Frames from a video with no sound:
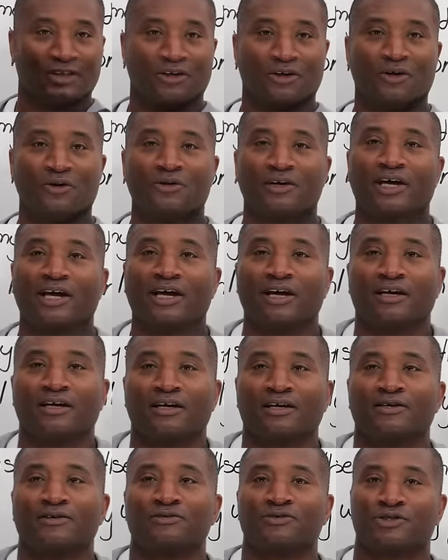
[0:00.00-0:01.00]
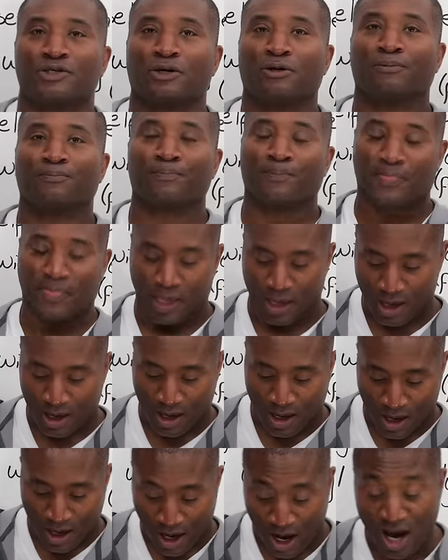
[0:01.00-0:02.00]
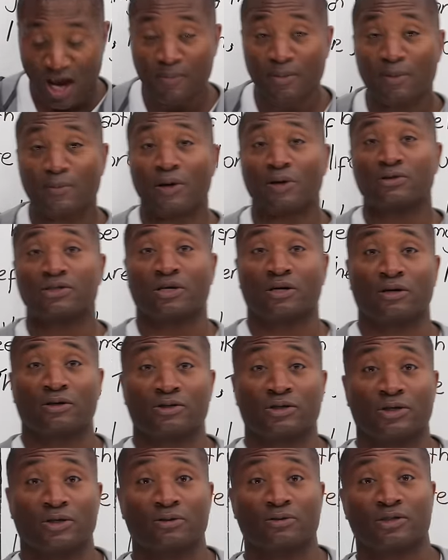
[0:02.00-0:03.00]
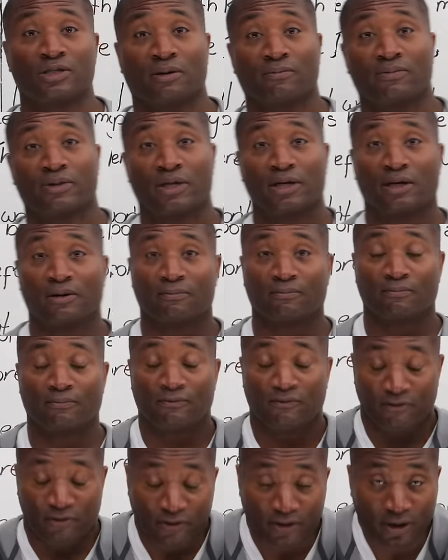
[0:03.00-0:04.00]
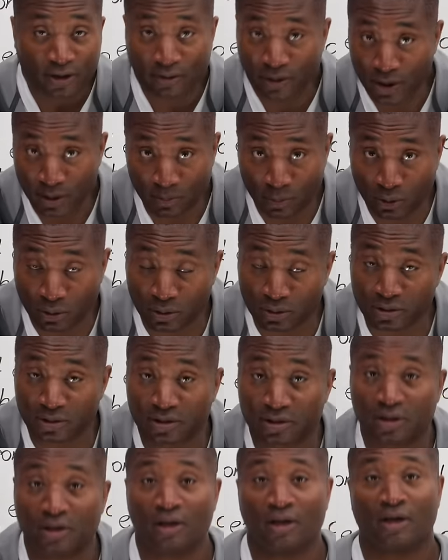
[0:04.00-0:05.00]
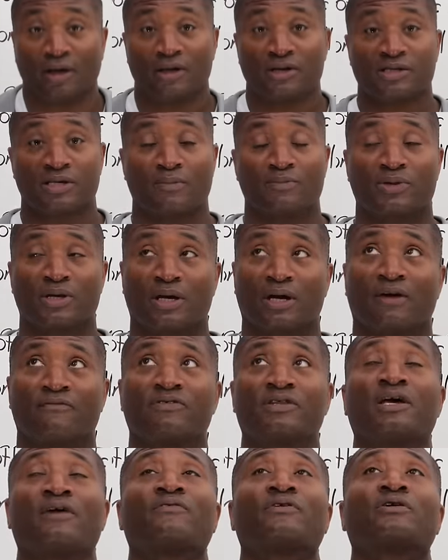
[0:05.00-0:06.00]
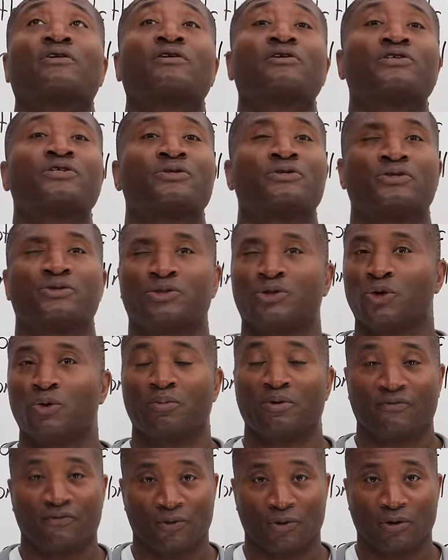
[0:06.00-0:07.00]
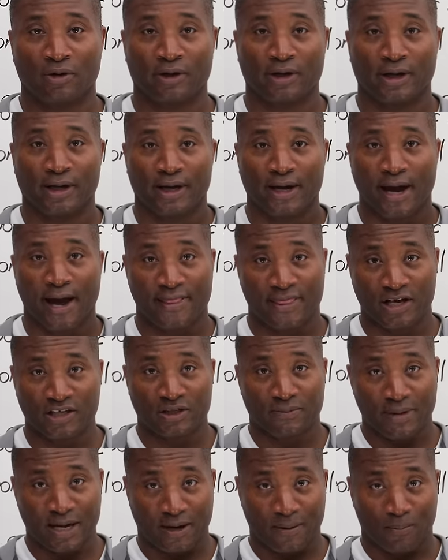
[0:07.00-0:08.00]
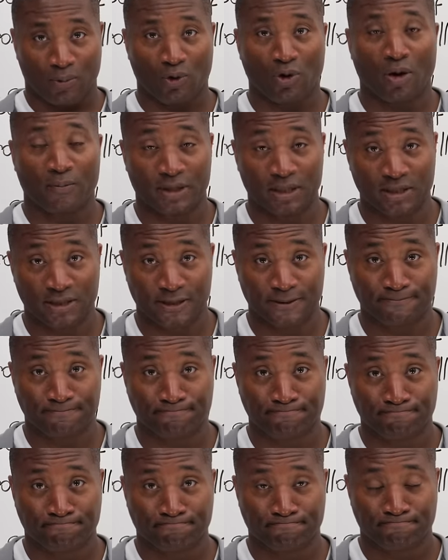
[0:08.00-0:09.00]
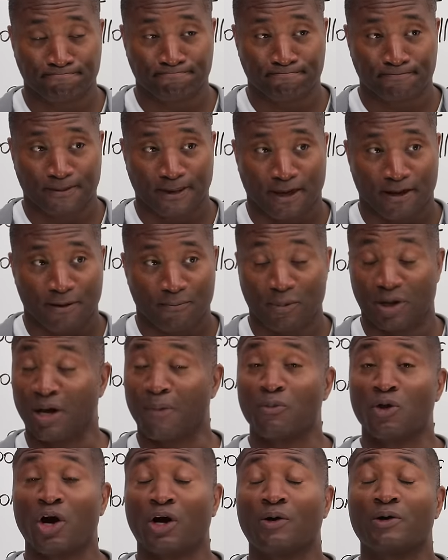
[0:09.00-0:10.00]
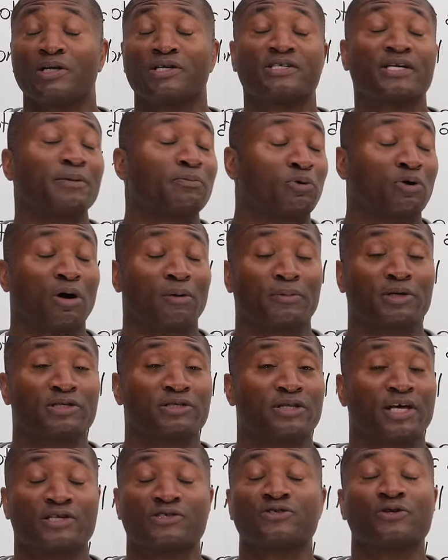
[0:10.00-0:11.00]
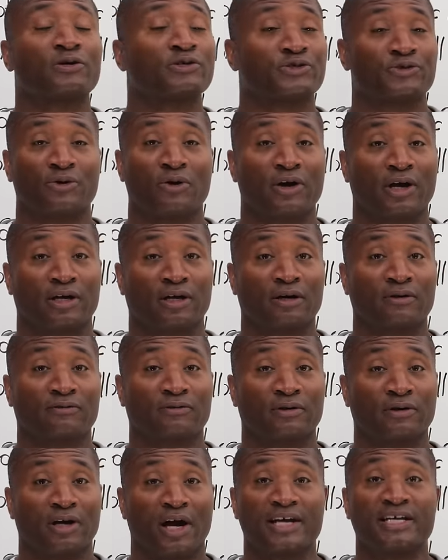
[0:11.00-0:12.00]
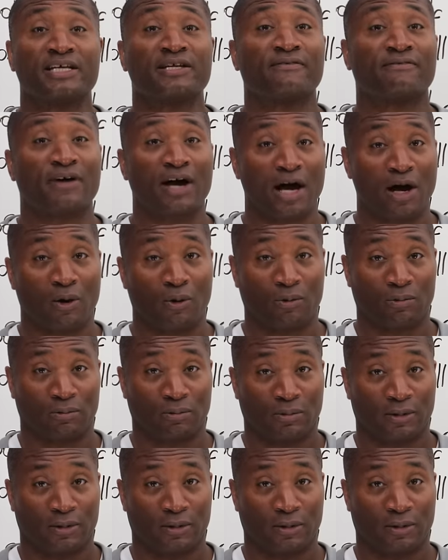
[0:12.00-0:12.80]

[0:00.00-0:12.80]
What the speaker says: Okay, so I'm about to ask you something very important, something I've never asked you to do before, and that's to make a promise. But I'm not going to say promise, that's not strong enough. I need a vow.